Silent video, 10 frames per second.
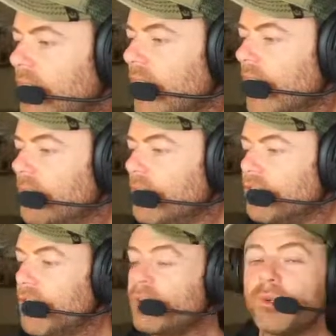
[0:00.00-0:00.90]
If
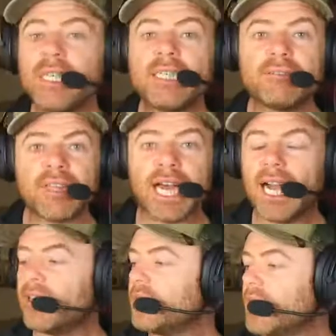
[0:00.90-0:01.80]
you have a read of
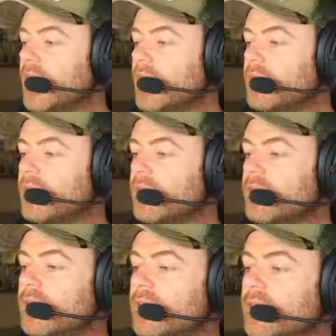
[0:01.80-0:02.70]
that,
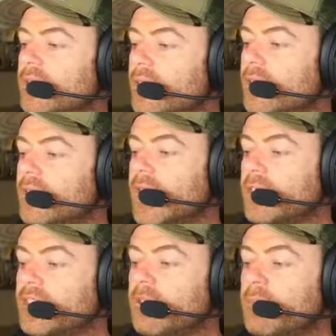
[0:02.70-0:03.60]
then yes,
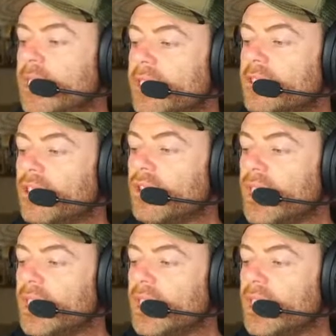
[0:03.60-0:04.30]
somebody is looking